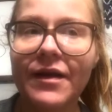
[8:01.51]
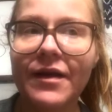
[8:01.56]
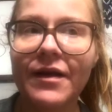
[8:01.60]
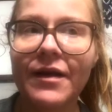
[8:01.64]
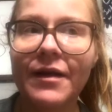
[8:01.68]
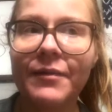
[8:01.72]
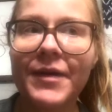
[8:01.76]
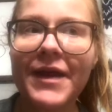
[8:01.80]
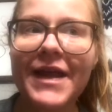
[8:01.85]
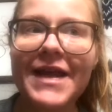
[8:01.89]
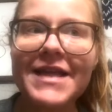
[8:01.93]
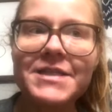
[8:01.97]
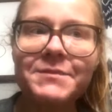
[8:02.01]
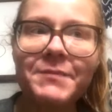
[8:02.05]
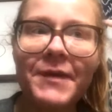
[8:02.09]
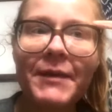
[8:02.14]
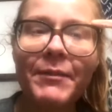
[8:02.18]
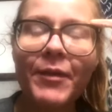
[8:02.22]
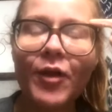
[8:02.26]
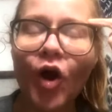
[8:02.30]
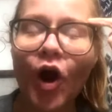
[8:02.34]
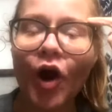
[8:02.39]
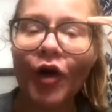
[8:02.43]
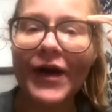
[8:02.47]
because
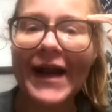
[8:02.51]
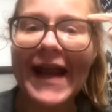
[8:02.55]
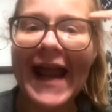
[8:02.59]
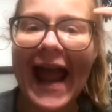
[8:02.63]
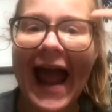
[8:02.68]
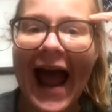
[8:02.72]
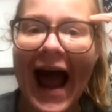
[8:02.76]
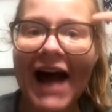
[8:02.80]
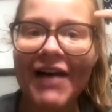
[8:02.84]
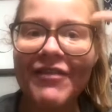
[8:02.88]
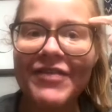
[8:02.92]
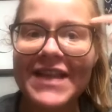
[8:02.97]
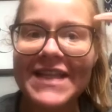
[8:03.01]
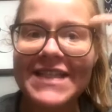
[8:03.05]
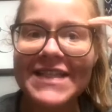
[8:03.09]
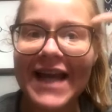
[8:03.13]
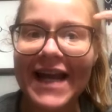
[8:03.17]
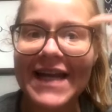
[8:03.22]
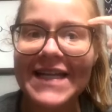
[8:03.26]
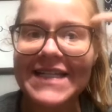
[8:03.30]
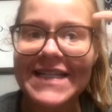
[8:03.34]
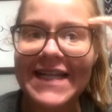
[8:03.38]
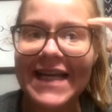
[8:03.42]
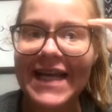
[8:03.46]
people already have this
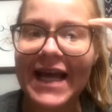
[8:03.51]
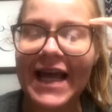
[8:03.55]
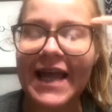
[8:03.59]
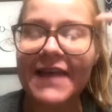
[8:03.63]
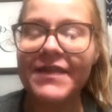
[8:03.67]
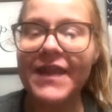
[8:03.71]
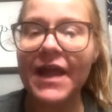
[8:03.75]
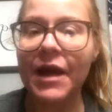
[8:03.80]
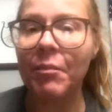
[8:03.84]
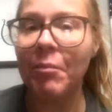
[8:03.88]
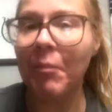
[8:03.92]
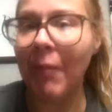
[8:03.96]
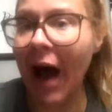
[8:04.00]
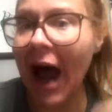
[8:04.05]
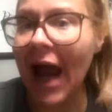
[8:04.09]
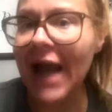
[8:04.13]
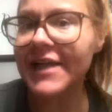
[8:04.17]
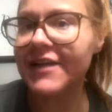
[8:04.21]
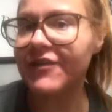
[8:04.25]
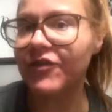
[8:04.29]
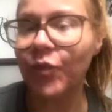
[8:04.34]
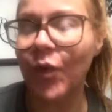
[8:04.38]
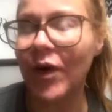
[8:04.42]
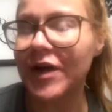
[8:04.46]
idea in their mind
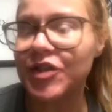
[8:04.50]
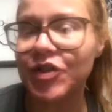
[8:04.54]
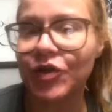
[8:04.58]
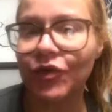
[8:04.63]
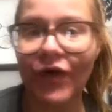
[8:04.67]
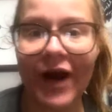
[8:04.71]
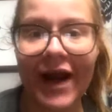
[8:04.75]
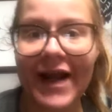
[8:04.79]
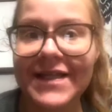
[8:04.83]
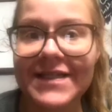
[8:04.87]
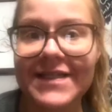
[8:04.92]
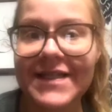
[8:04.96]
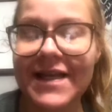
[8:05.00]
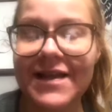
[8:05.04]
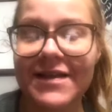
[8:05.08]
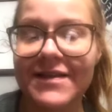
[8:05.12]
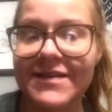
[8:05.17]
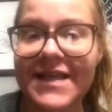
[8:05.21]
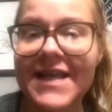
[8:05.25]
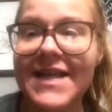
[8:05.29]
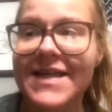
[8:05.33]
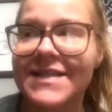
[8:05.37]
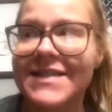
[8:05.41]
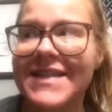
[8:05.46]
of what direct sales
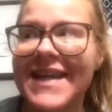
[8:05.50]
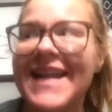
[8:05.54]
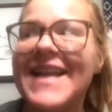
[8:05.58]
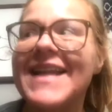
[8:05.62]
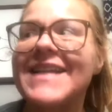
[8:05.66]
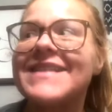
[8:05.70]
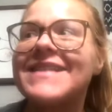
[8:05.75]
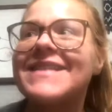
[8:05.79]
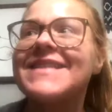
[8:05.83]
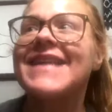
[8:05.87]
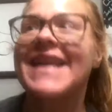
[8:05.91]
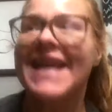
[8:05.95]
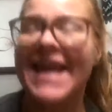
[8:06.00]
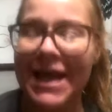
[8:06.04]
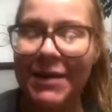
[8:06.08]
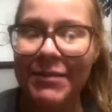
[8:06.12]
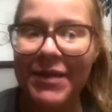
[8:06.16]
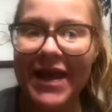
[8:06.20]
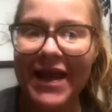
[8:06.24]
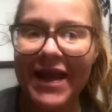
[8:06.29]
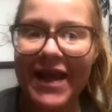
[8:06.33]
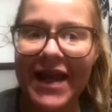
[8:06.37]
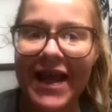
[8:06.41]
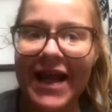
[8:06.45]
is and it's
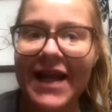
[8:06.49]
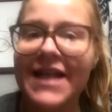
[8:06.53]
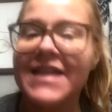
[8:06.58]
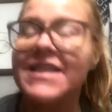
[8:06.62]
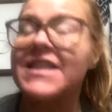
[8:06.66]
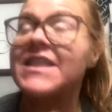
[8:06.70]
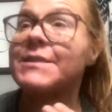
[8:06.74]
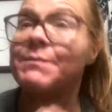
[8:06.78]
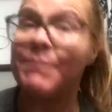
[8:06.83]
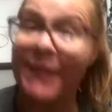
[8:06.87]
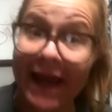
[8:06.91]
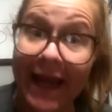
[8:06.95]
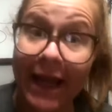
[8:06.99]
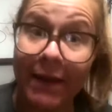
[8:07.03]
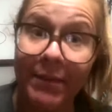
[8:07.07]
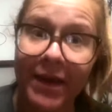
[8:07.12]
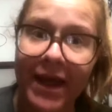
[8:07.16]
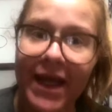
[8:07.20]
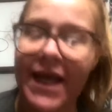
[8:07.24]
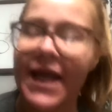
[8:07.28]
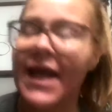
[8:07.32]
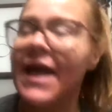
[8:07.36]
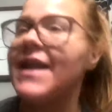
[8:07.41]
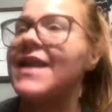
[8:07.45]
scammy and it's
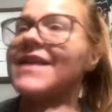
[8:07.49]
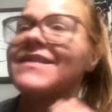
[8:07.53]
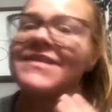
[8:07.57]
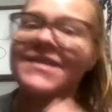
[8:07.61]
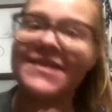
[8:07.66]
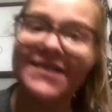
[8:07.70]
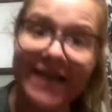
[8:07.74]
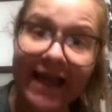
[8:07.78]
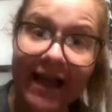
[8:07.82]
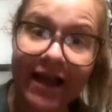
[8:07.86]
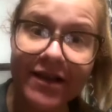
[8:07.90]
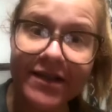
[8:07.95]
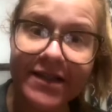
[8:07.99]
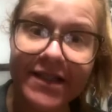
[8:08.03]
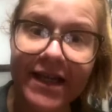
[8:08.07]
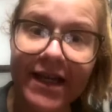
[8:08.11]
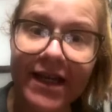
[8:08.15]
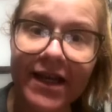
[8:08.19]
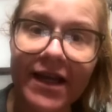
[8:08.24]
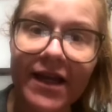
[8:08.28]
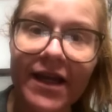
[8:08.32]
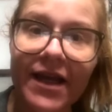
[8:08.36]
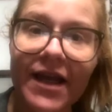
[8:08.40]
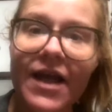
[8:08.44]
spammy and it's
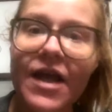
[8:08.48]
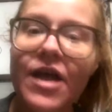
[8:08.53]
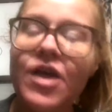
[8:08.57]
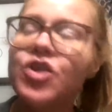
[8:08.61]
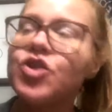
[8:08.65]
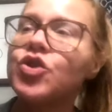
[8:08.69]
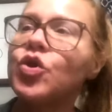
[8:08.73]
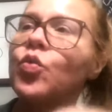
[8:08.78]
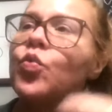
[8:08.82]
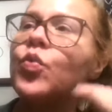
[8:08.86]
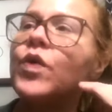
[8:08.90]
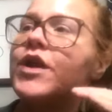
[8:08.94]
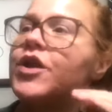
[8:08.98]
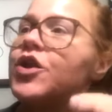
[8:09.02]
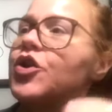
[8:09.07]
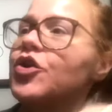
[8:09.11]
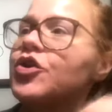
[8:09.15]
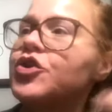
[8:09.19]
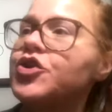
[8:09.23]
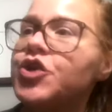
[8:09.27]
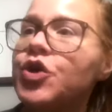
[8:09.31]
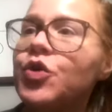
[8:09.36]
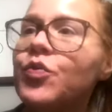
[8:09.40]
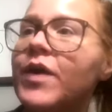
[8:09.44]
salesy. So when you're
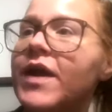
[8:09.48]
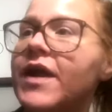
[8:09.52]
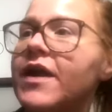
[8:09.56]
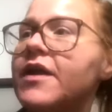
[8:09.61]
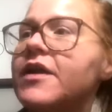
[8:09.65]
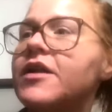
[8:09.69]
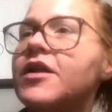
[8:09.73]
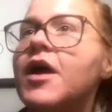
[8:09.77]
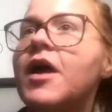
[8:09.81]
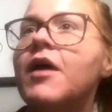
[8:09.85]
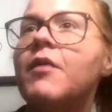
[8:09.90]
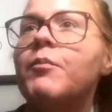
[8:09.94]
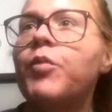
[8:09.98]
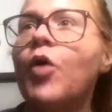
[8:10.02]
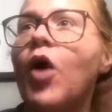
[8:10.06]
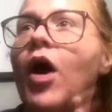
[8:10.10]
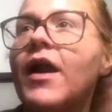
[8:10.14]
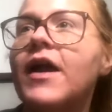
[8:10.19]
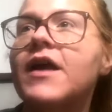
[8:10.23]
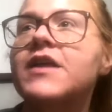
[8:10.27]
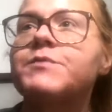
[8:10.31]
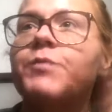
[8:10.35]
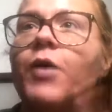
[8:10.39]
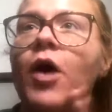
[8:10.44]
doing
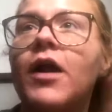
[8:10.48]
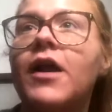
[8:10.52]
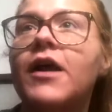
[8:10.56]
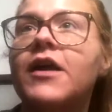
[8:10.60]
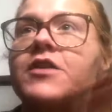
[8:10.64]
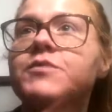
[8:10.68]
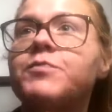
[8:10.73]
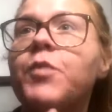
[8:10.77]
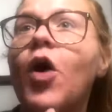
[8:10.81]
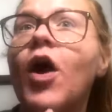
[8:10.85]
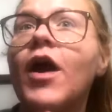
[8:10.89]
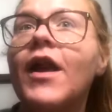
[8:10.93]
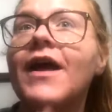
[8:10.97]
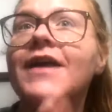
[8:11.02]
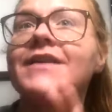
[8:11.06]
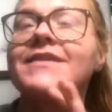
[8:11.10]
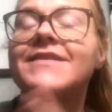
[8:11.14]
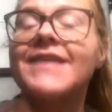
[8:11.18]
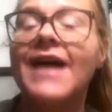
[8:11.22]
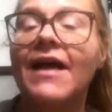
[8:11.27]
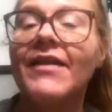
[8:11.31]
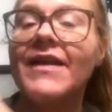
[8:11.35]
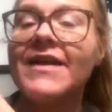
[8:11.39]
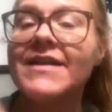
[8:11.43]
products, products, products,
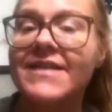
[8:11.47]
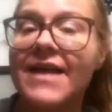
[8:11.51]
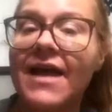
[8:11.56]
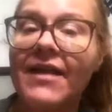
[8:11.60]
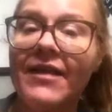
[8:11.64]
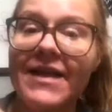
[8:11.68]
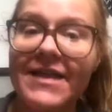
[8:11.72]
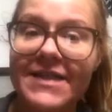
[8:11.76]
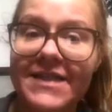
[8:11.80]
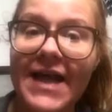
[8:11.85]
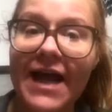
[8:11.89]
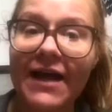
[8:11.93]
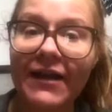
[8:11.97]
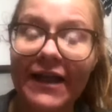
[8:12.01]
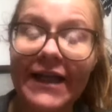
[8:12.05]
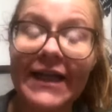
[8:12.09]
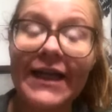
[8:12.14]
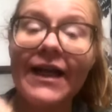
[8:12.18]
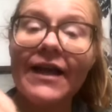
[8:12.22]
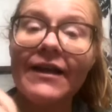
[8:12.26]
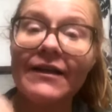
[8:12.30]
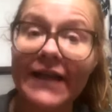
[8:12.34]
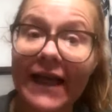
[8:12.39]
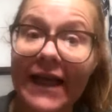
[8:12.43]
selling, selling,
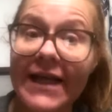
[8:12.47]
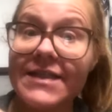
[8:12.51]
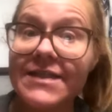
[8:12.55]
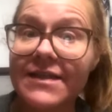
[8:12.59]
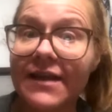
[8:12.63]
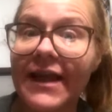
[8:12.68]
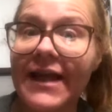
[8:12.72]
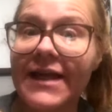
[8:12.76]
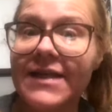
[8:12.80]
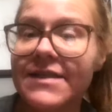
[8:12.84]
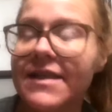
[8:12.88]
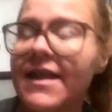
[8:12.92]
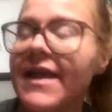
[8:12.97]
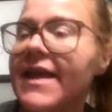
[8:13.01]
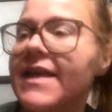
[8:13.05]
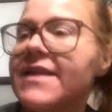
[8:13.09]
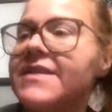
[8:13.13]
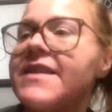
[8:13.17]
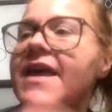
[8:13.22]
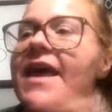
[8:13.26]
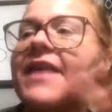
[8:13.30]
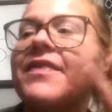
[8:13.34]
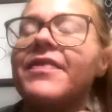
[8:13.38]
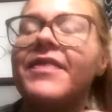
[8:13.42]
selling, links, links, links,
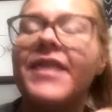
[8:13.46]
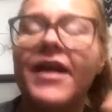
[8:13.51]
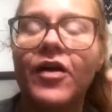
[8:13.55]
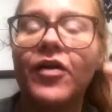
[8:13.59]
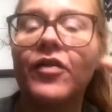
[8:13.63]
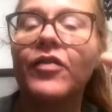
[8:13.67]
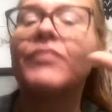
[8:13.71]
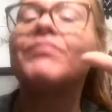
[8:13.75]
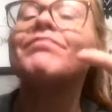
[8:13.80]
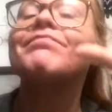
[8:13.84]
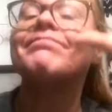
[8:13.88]
then they're